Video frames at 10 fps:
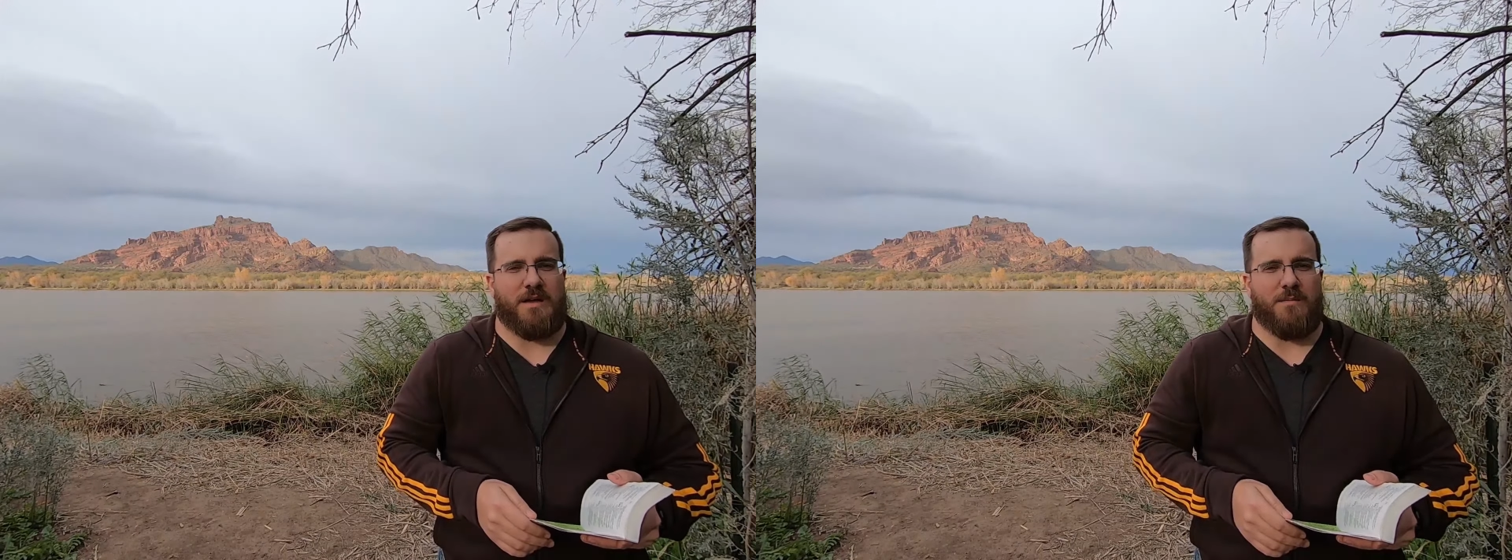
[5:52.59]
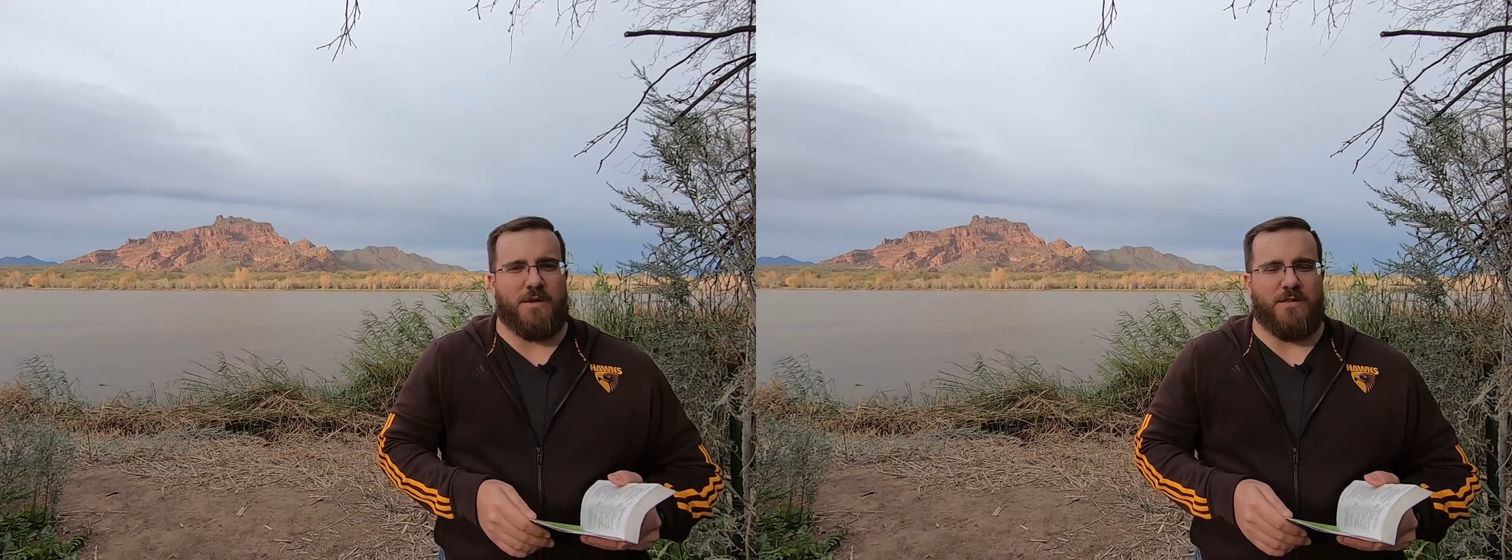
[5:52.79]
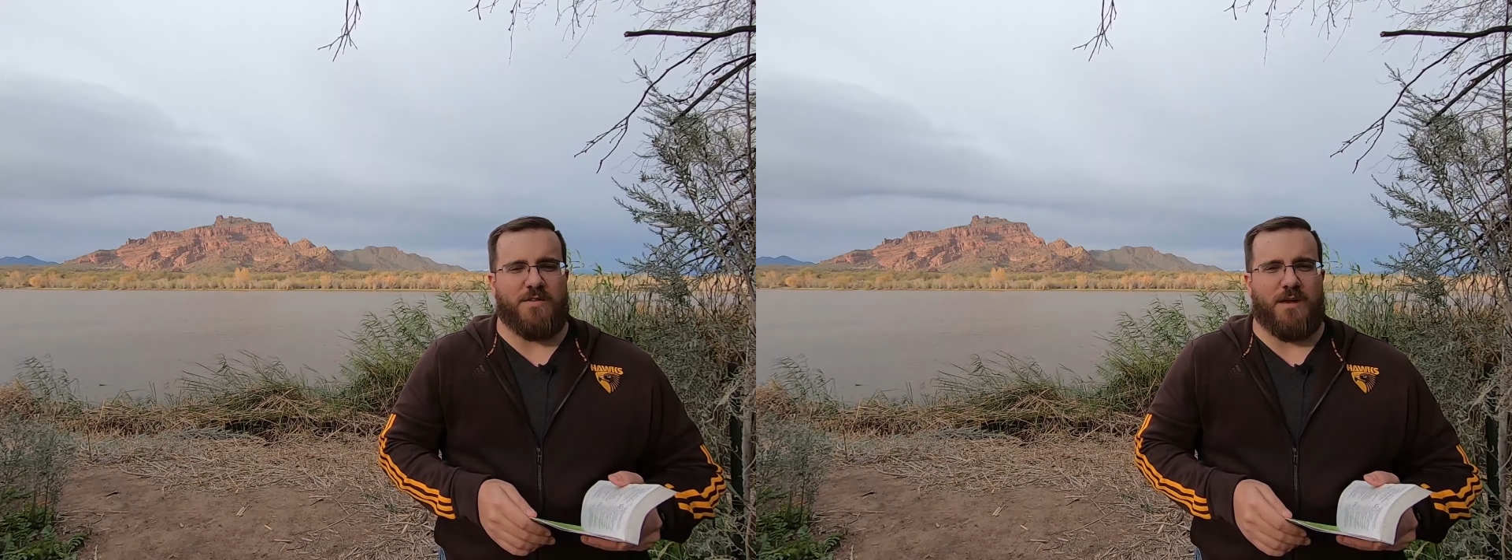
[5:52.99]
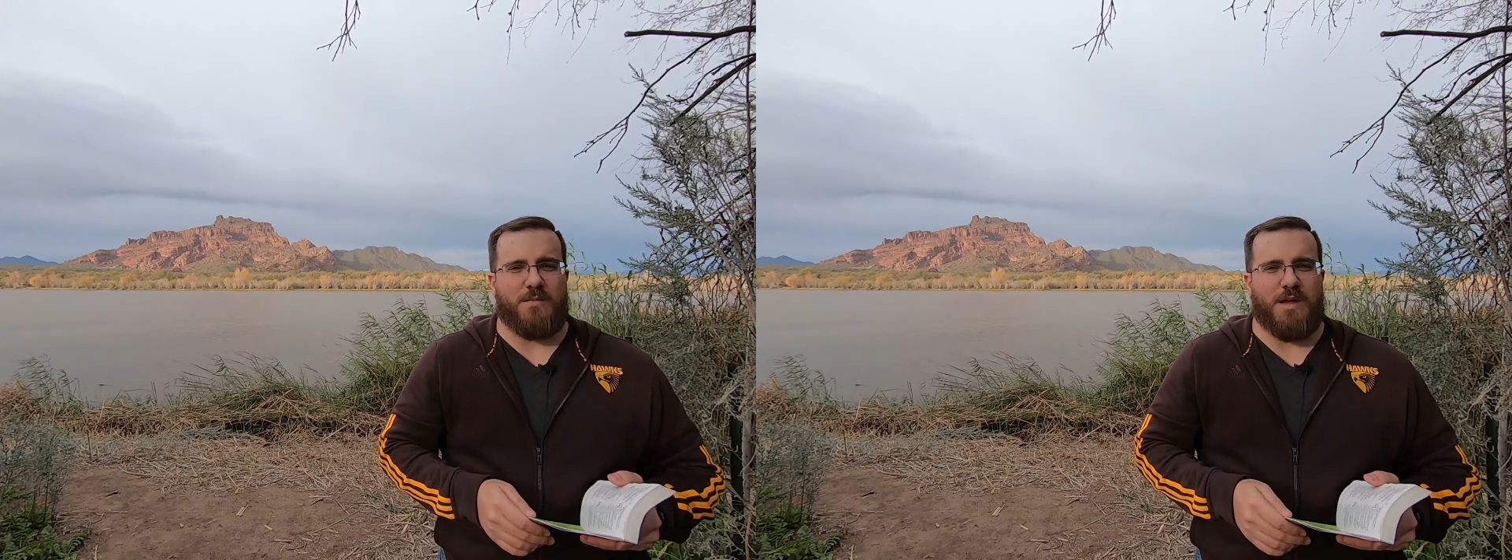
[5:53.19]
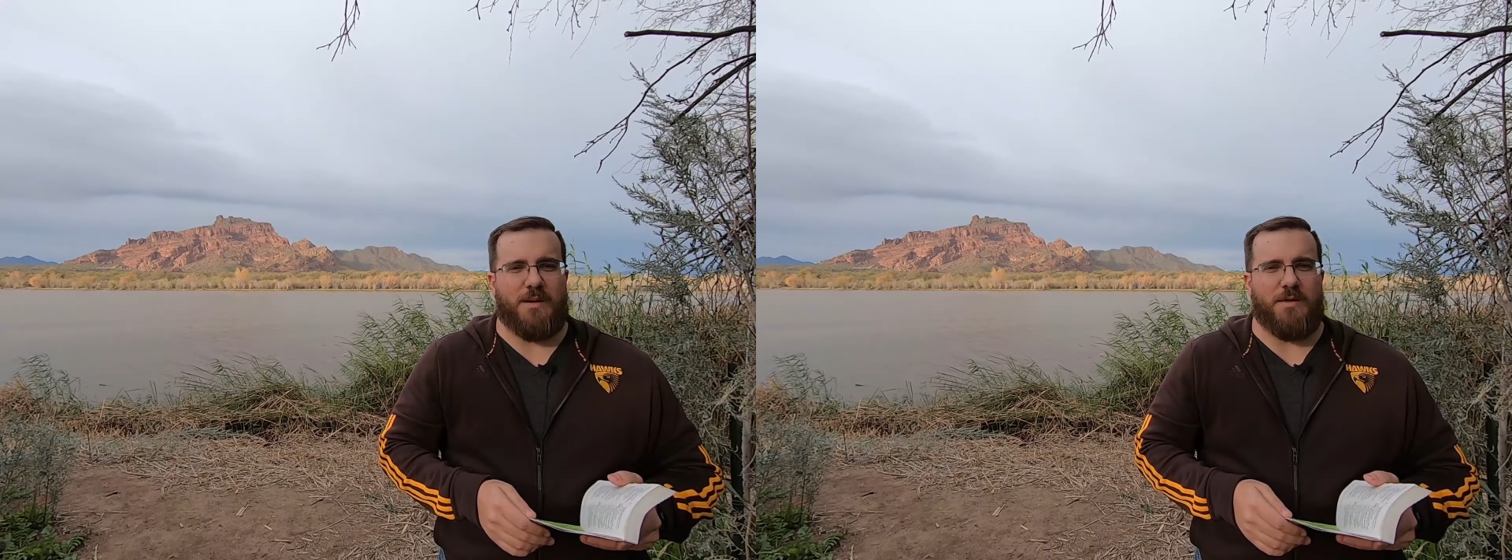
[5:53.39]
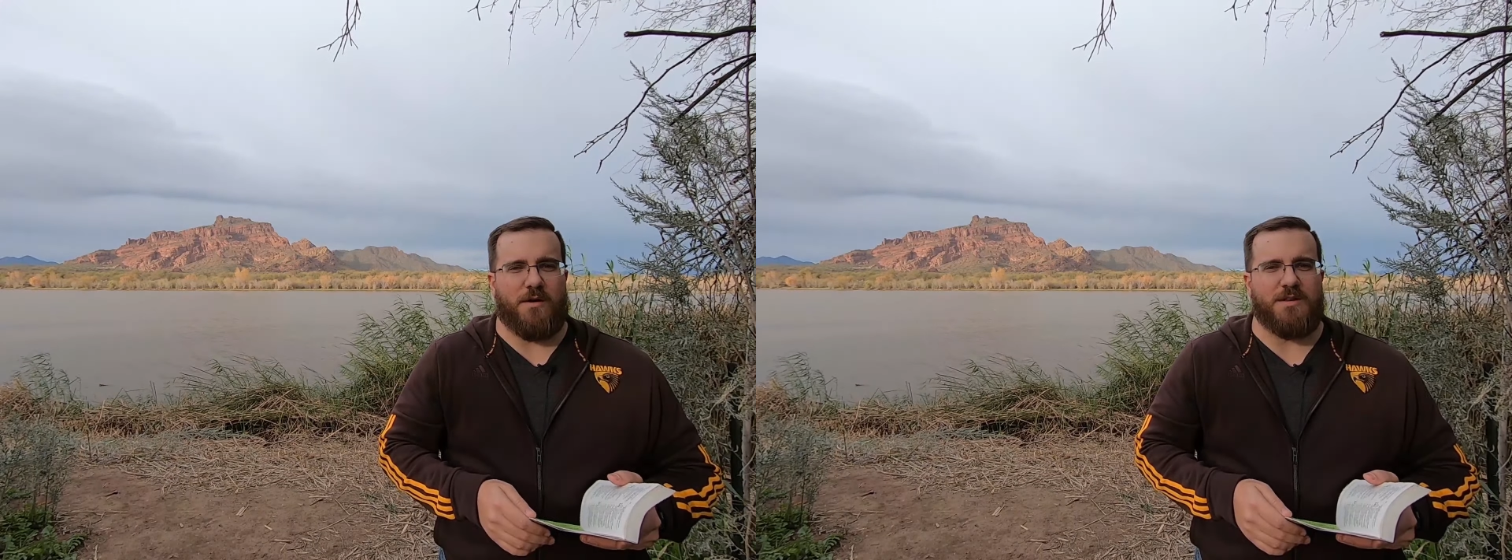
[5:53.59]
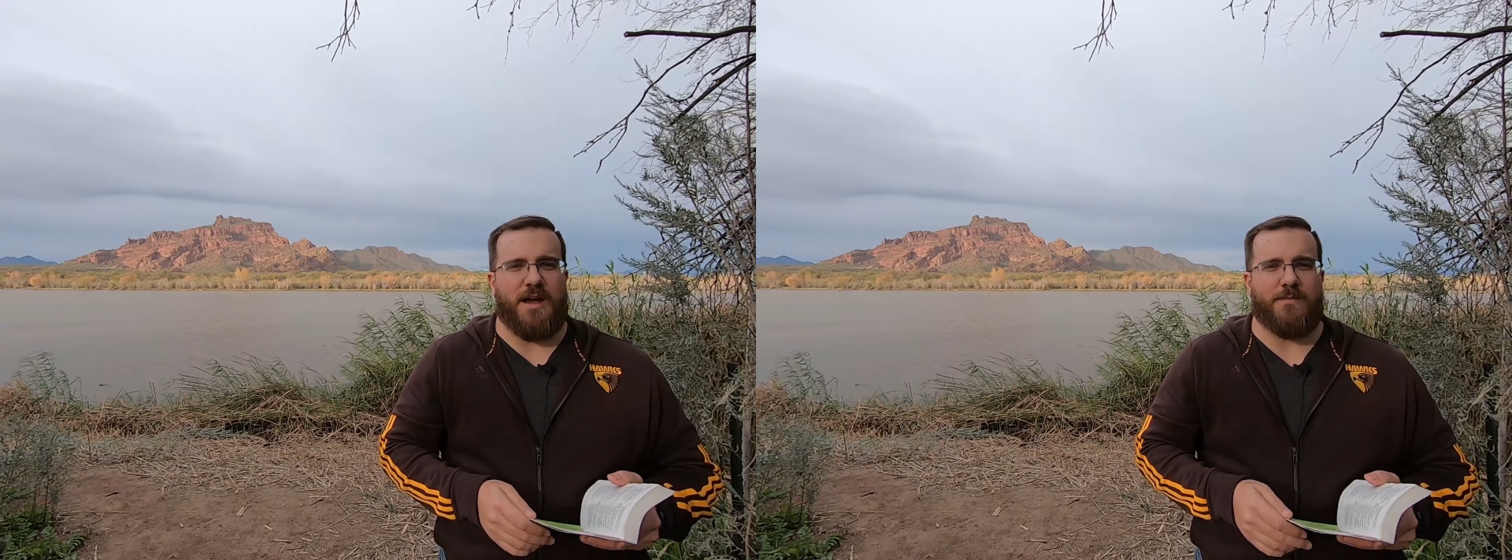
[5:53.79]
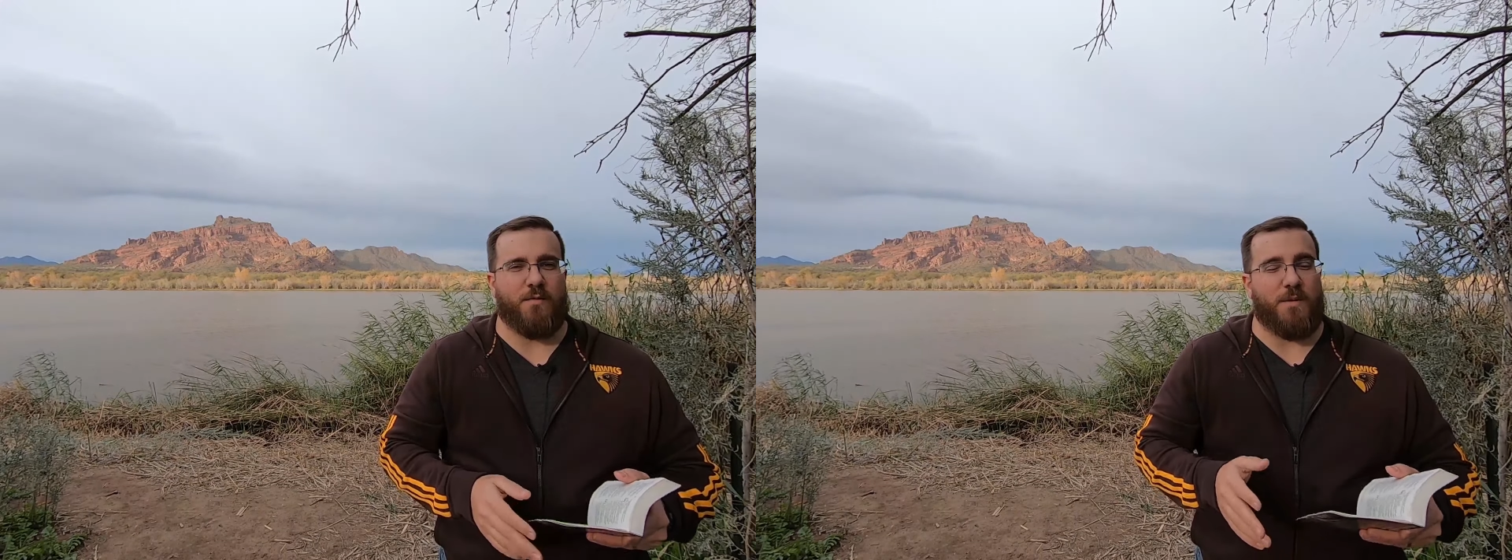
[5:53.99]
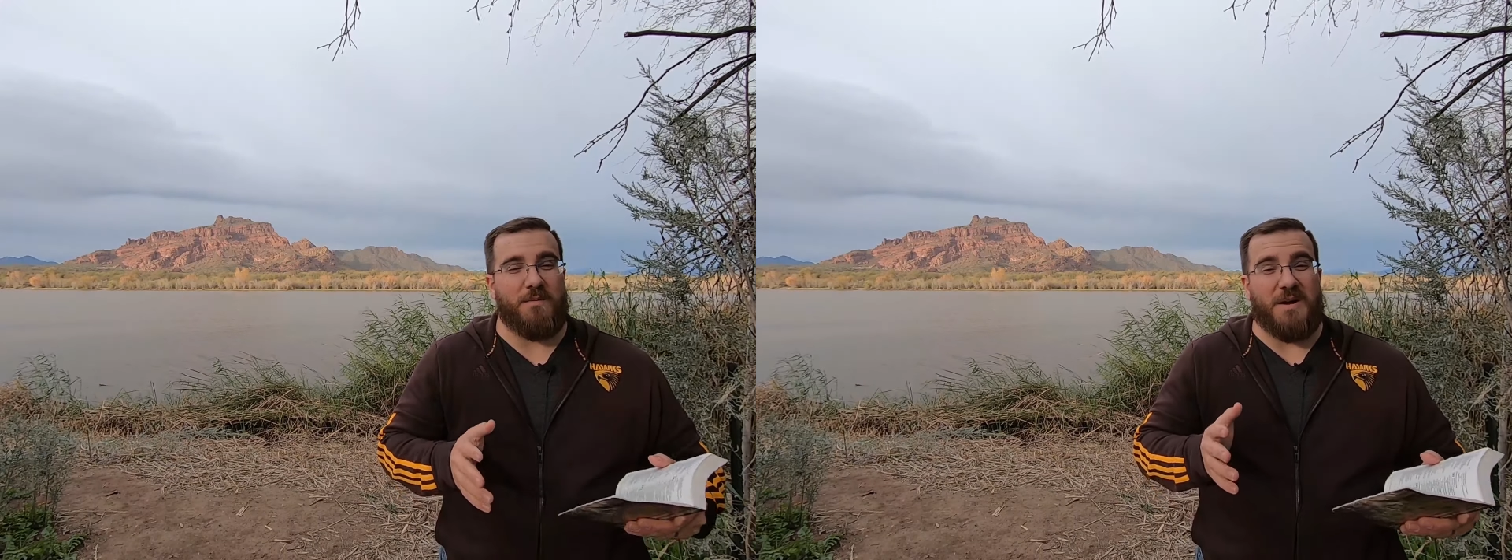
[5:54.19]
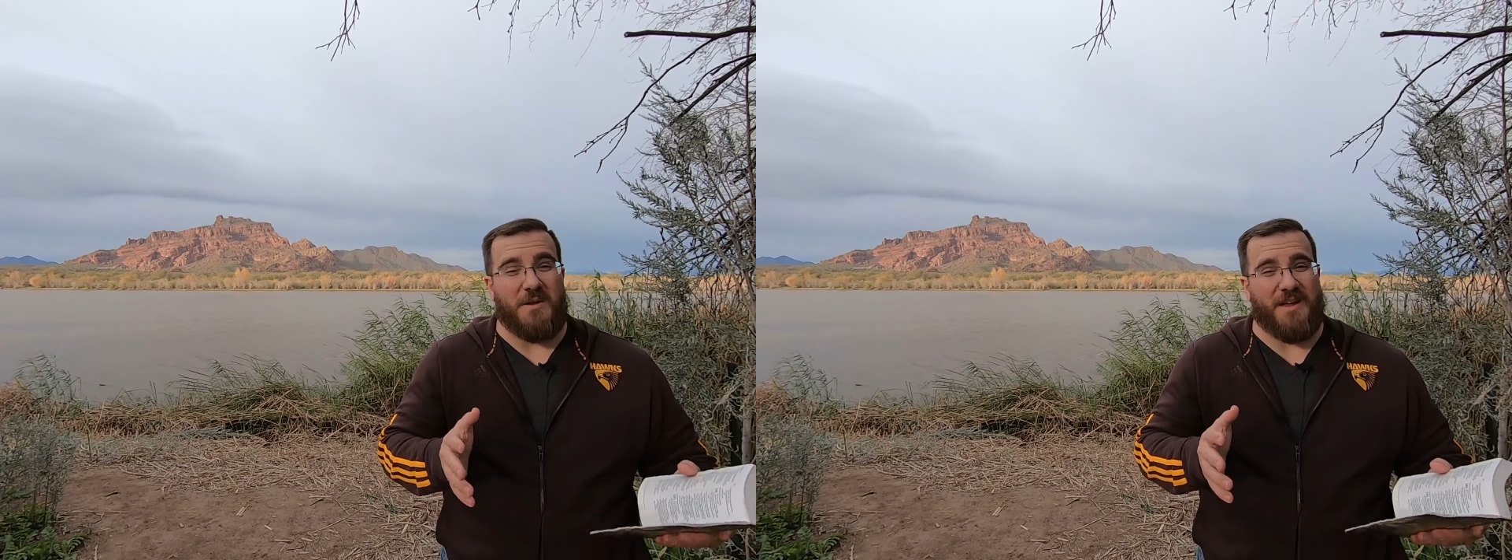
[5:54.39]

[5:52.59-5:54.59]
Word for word: But at the same time, there are times where we merely